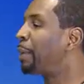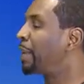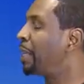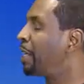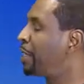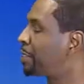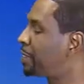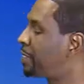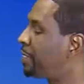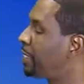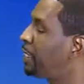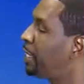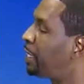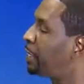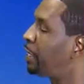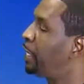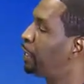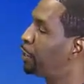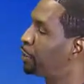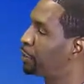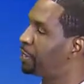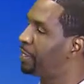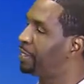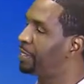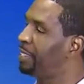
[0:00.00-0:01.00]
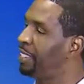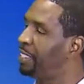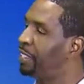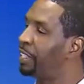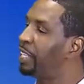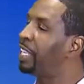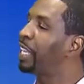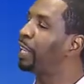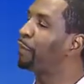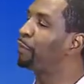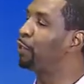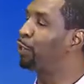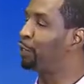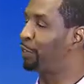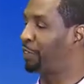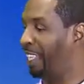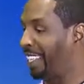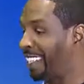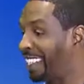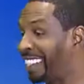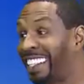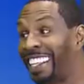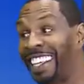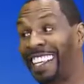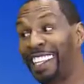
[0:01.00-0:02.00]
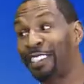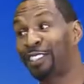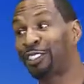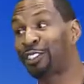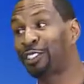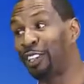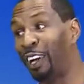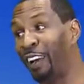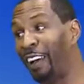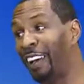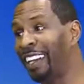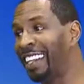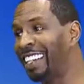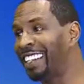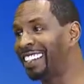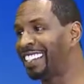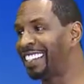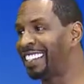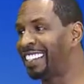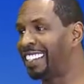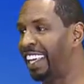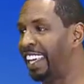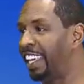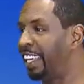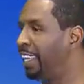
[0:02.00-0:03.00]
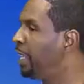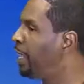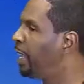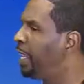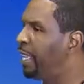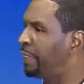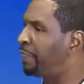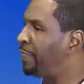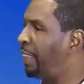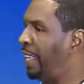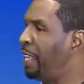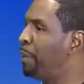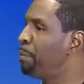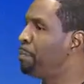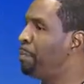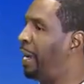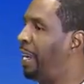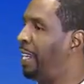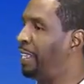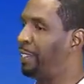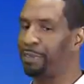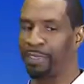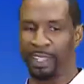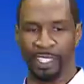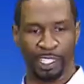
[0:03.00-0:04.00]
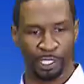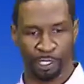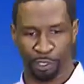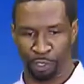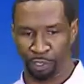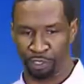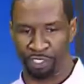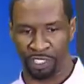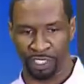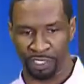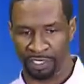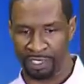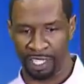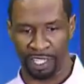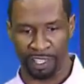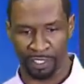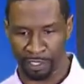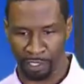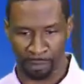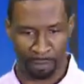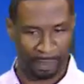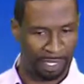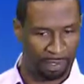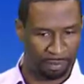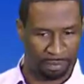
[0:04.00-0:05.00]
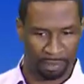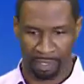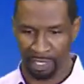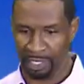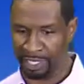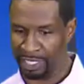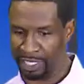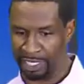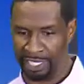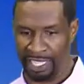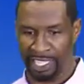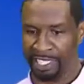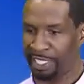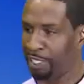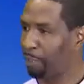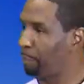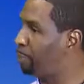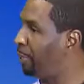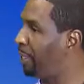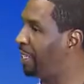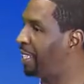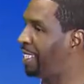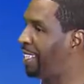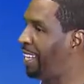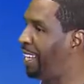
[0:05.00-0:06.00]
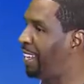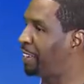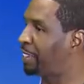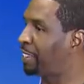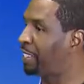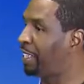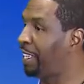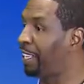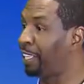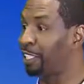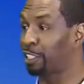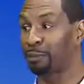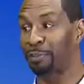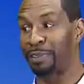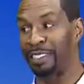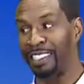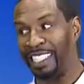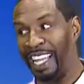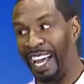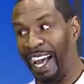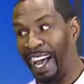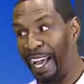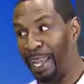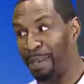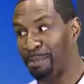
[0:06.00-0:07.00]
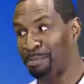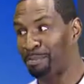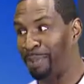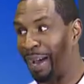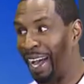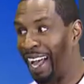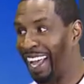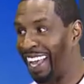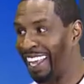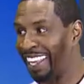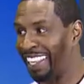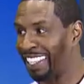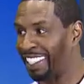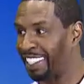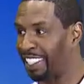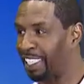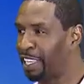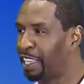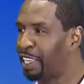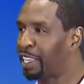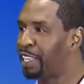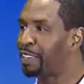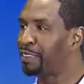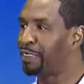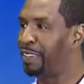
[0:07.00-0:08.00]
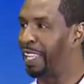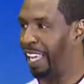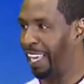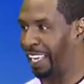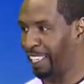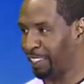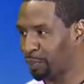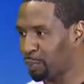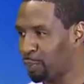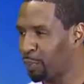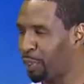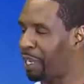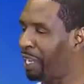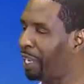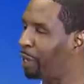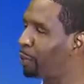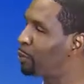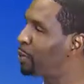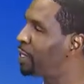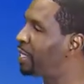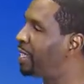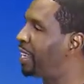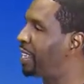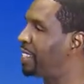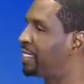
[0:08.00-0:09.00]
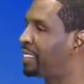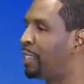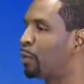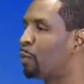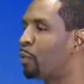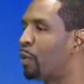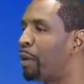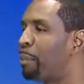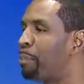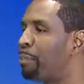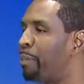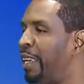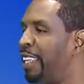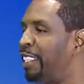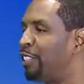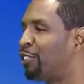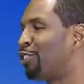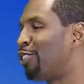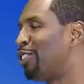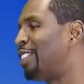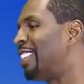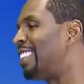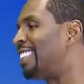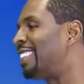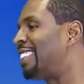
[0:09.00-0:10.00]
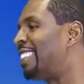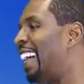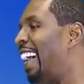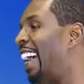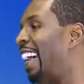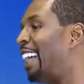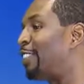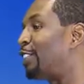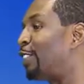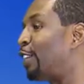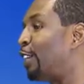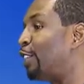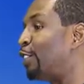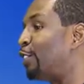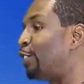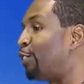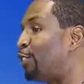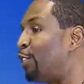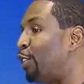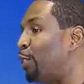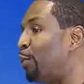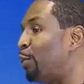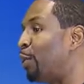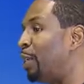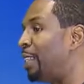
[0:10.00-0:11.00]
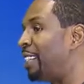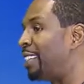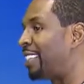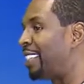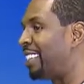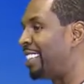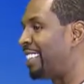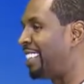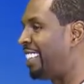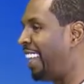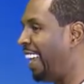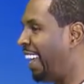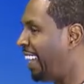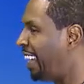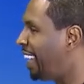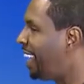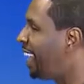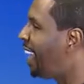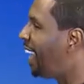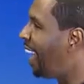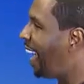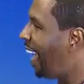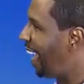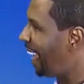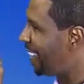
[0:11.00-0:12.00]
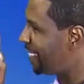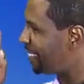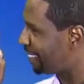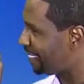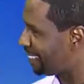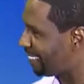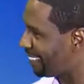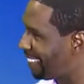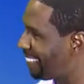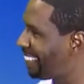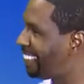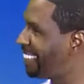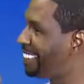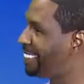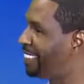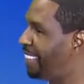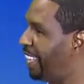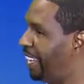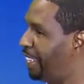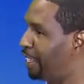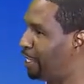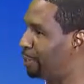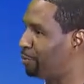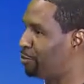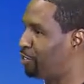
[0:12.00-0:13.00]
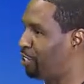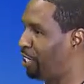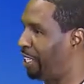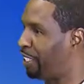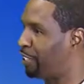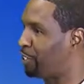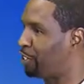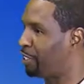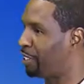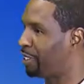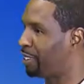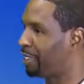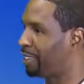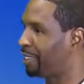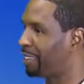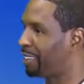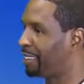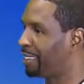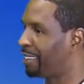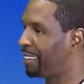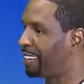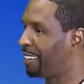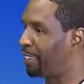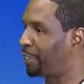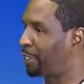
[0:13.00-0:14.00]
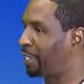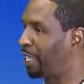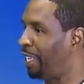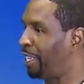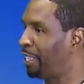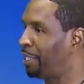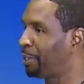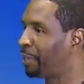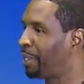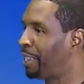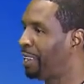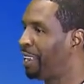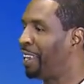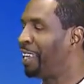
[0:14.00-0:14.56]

Because see, here's the deal. If you say get started today, they might think you're just talking about looking at it and picking out colors, not buying. That's why we got to say what made you decide to do it today. I need that objection. Okay?